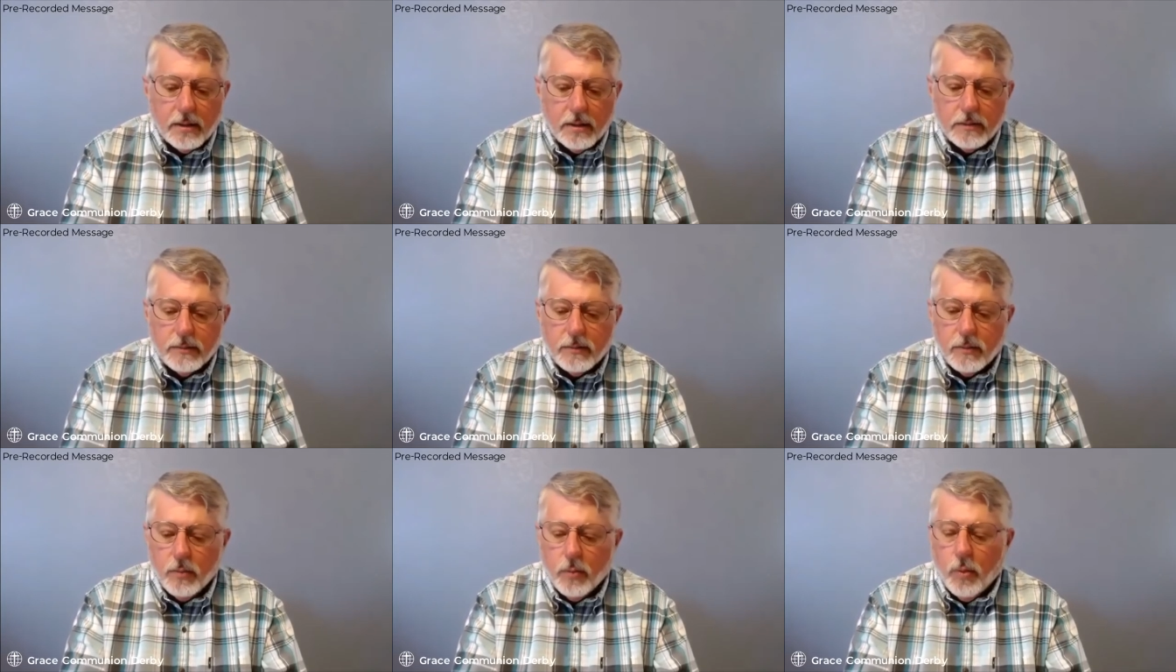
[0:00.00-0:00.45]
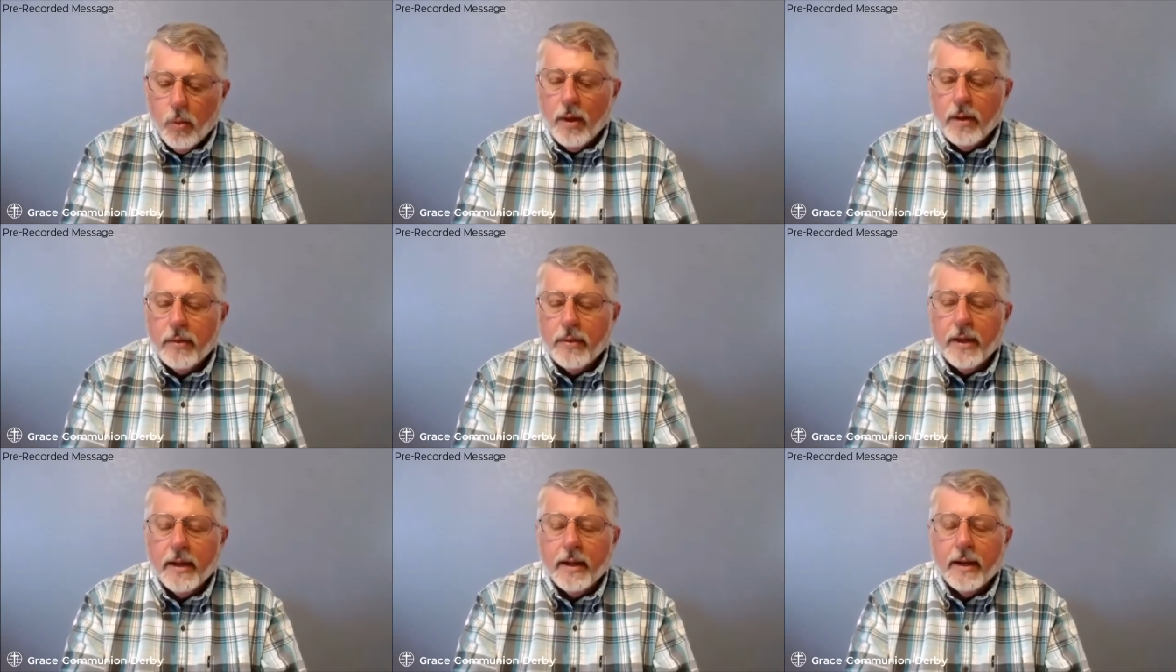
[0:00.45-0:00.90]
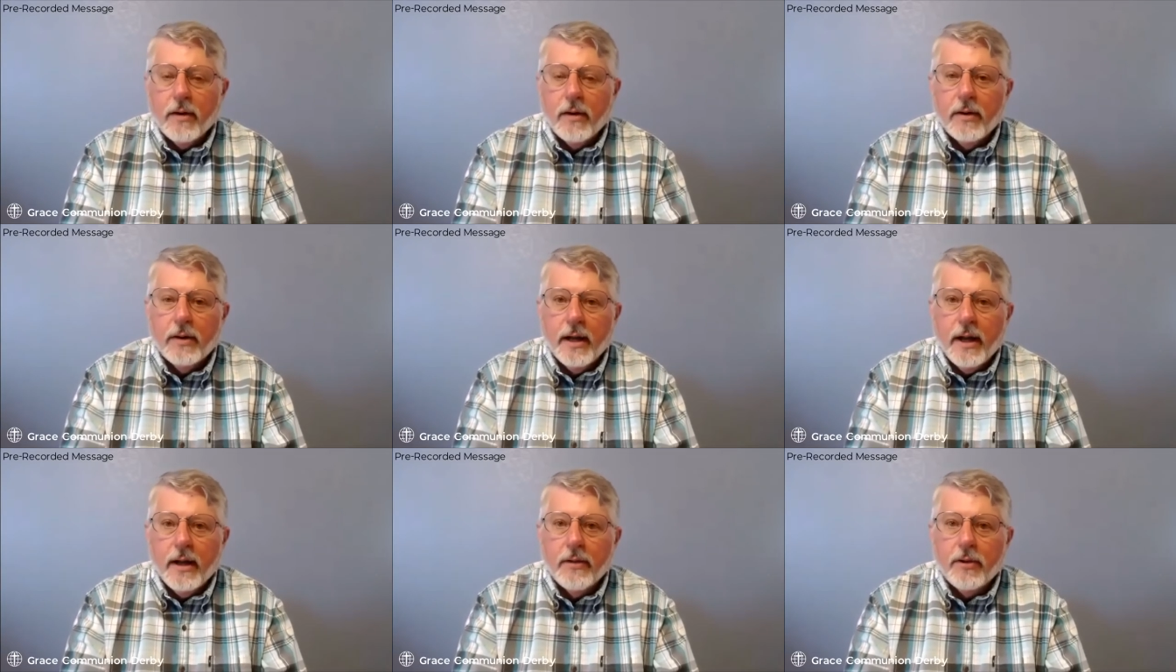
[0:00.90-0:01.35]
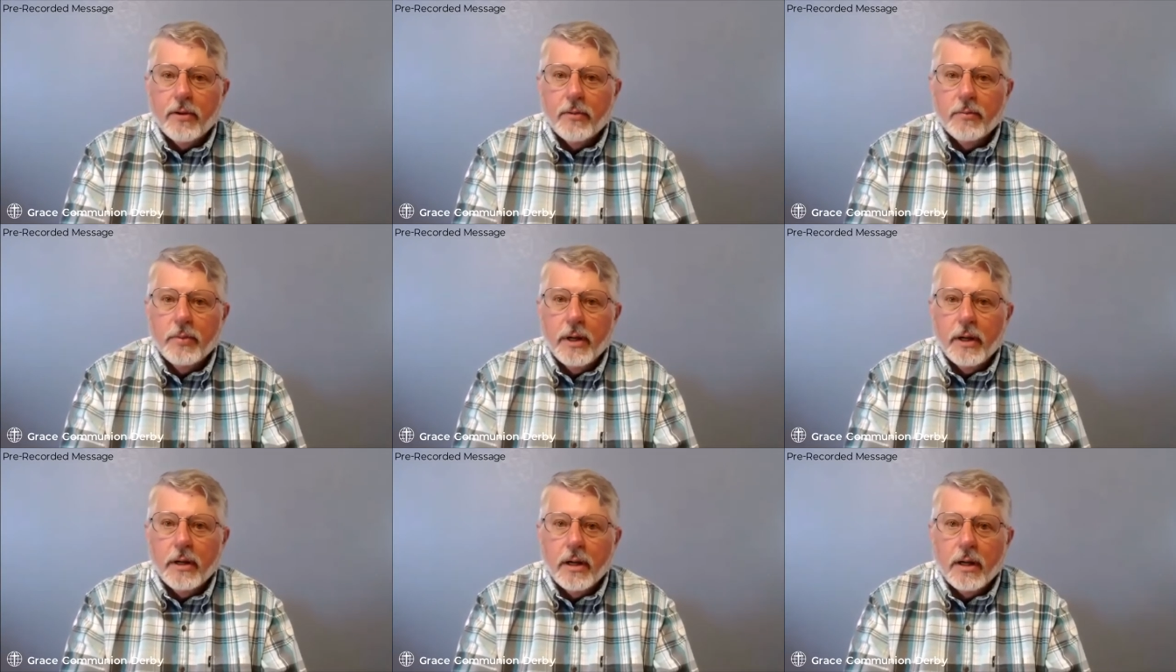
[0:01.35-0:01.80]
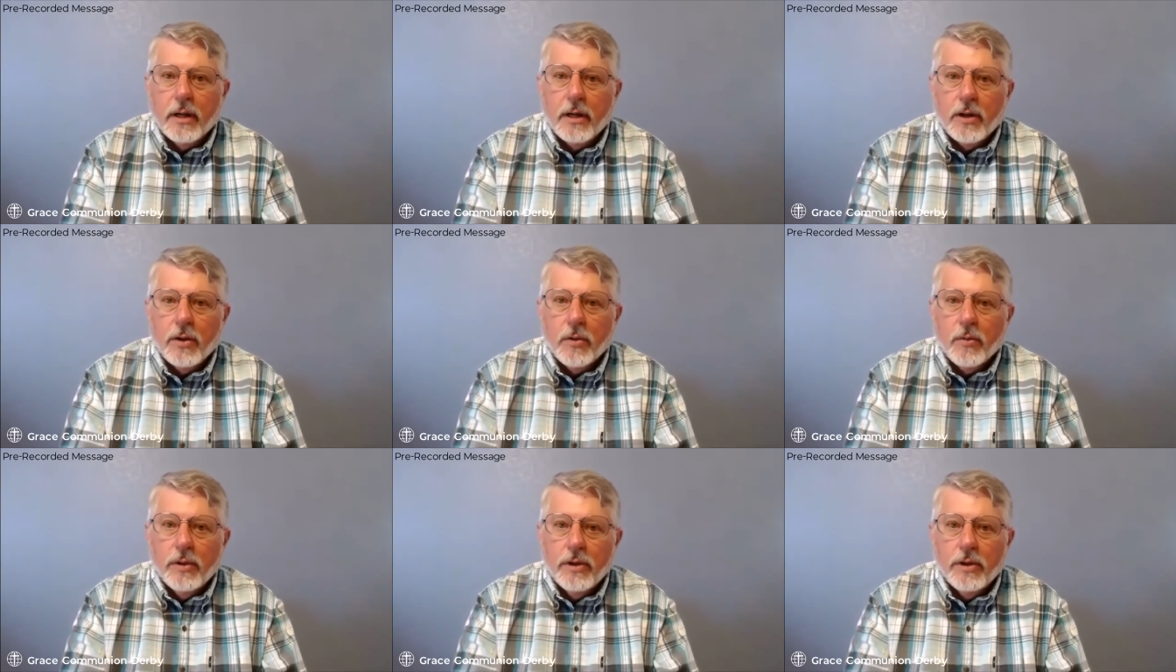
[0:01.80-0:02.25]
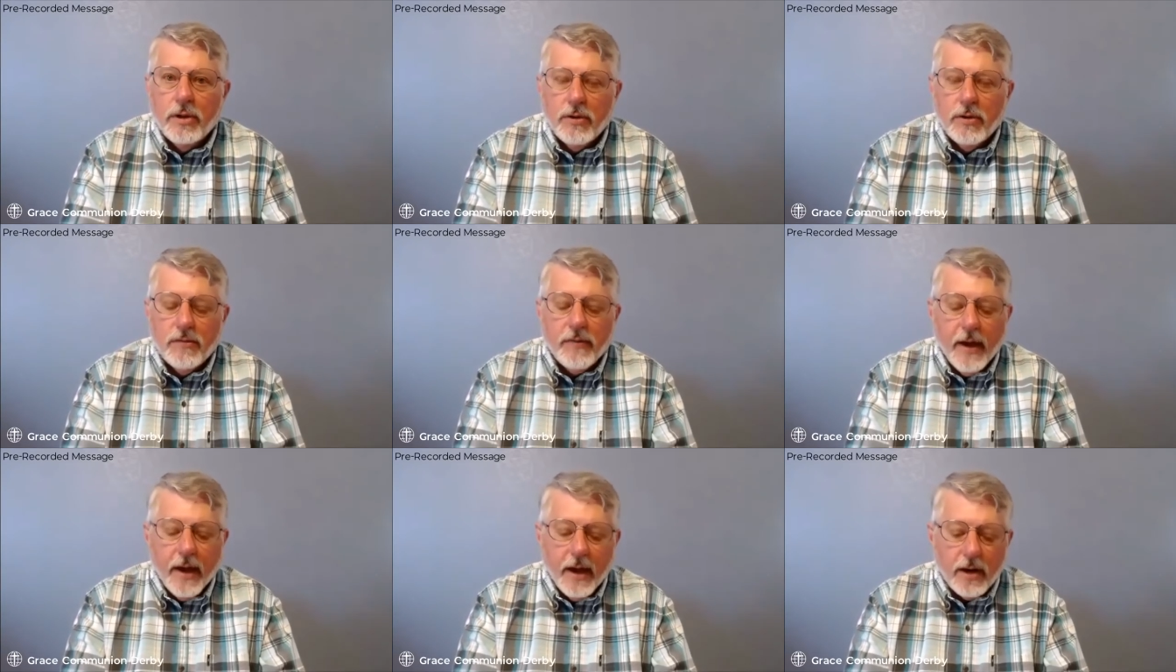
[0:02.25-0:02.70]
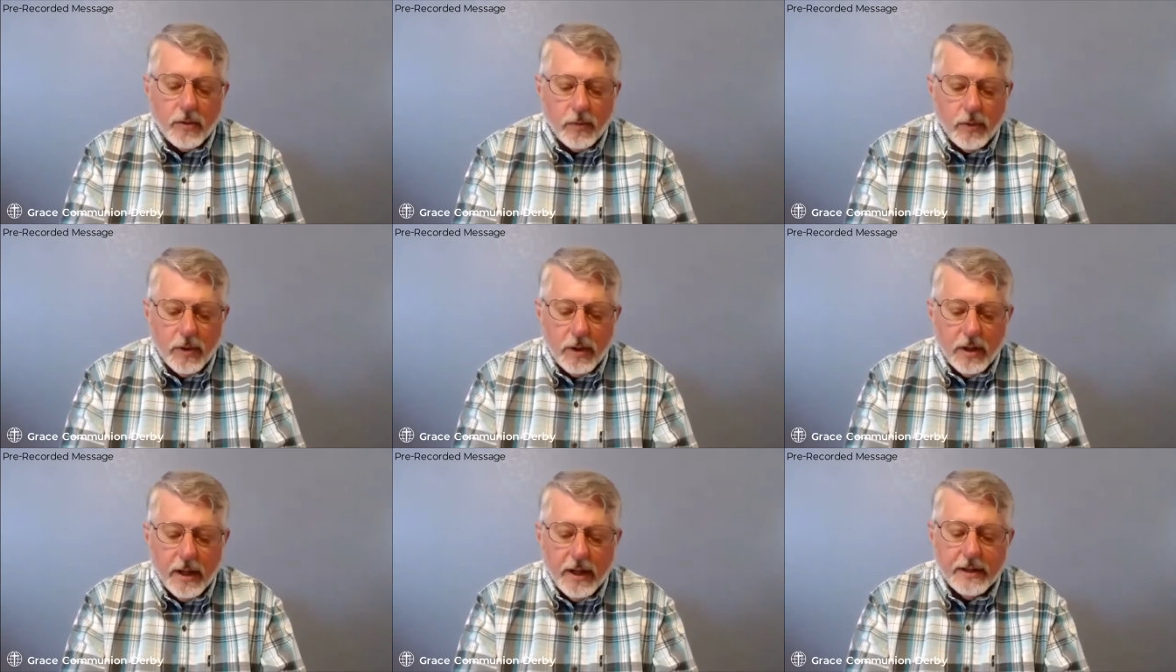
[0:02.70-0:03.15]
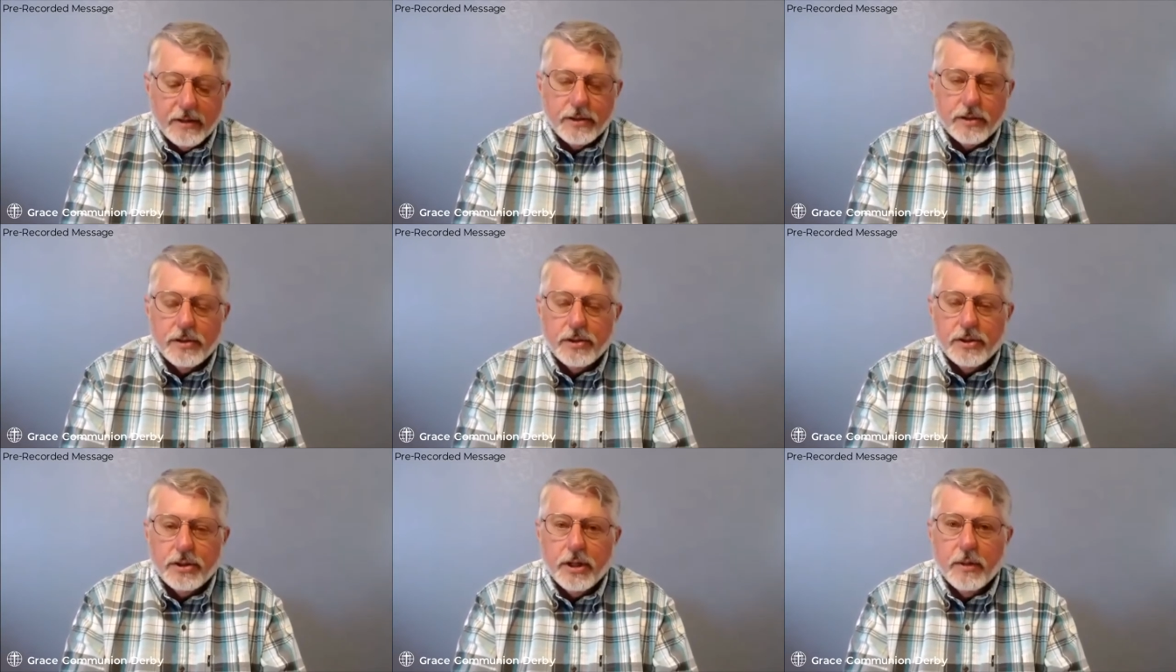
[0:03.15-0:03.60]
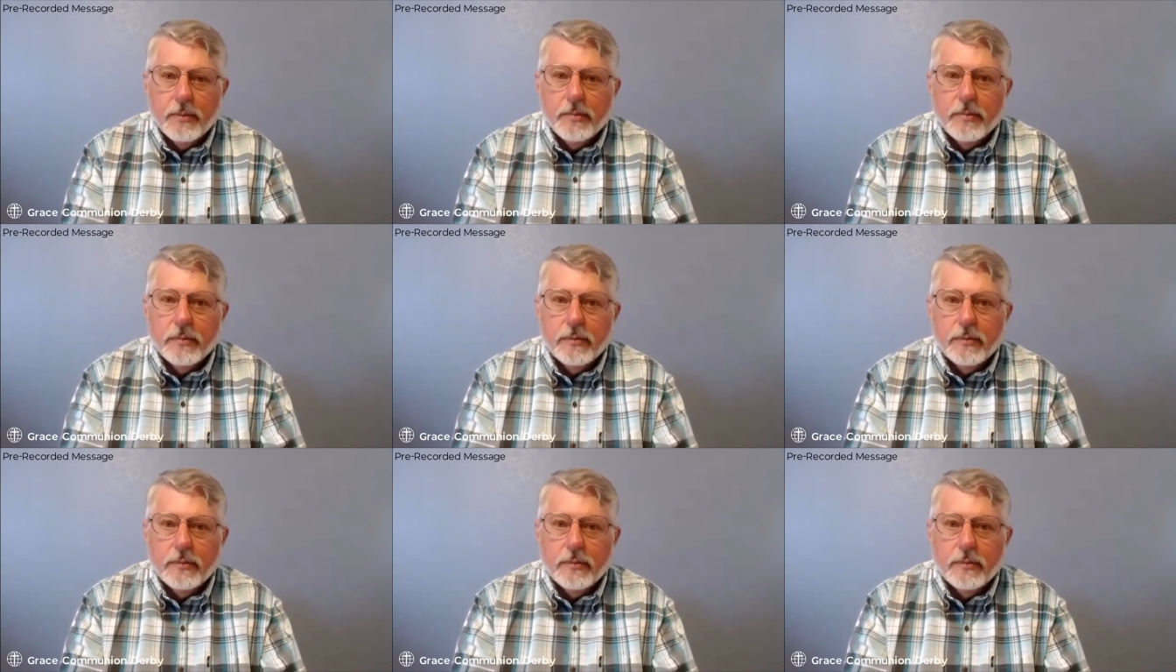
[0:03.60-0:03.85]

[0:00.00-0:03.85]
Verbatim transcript: one thing or another, but when you've had a relationship